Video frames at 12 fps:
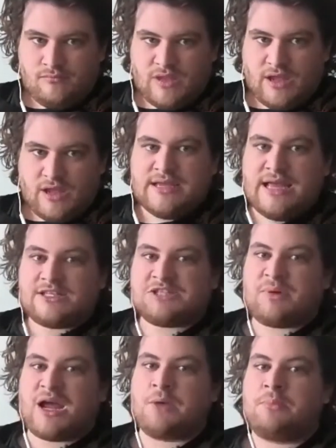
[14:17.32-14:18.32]
And yet,
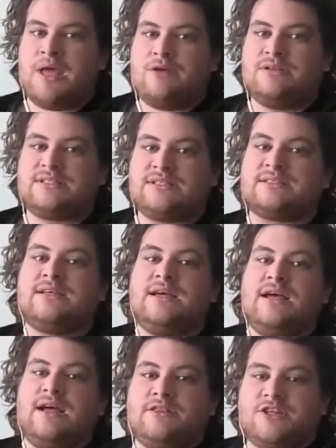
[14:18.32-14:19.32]
despite appearances,
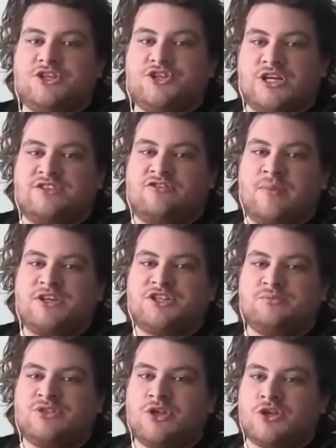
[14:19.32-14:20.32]
this transformation
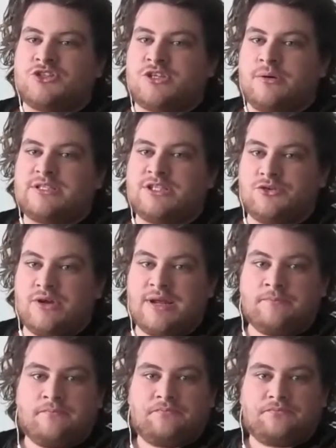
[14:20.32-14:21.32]
was not so
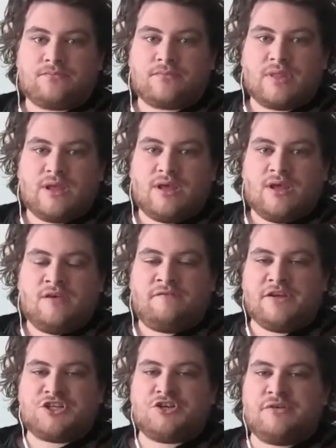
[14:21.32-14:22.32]
extreme.
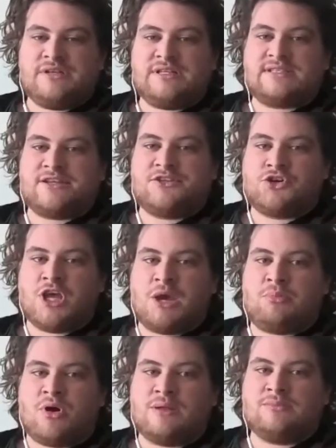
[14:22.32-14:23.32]
Fisher instead took it
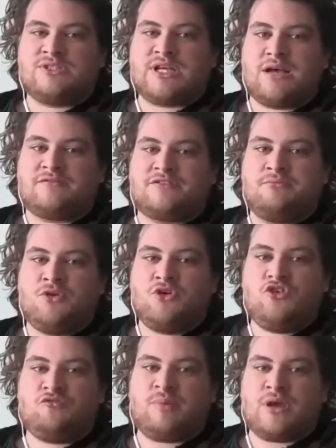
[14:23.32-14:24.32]
upon himself to
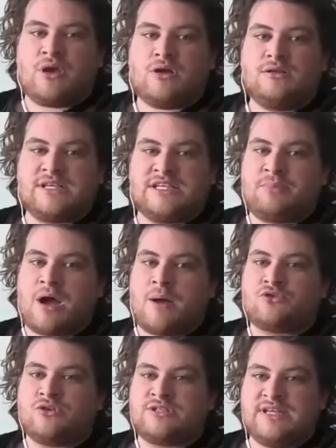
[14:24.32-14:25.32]
move beyond his
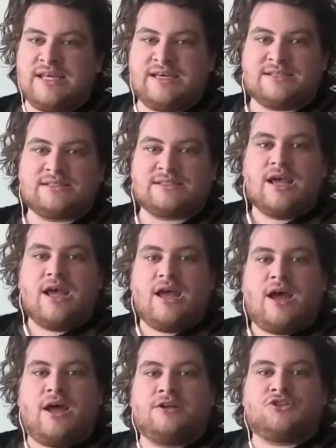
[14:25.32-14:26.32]
barbed critiques
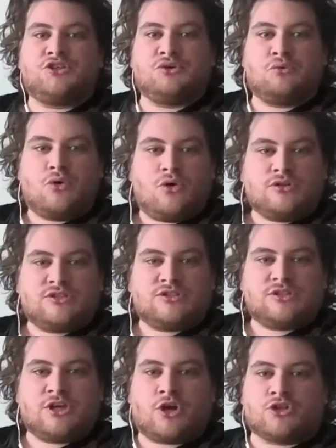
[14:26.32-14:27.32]
and towards
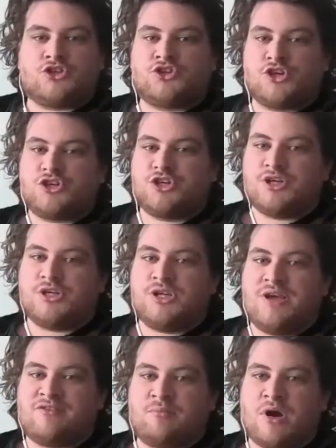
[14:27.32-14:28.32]
the construction
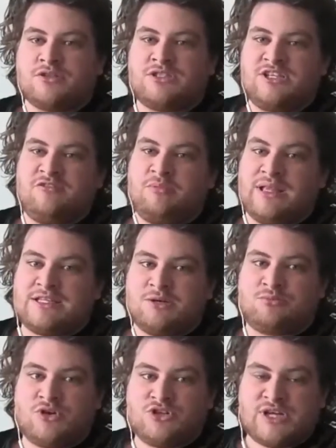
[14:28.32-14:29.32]
of a positive political
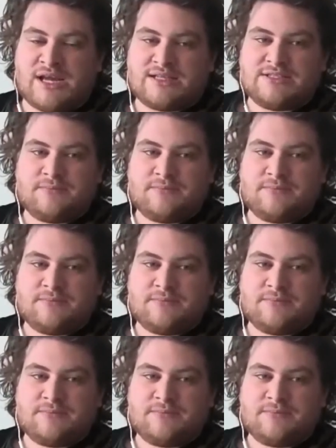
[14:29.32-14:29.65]
project,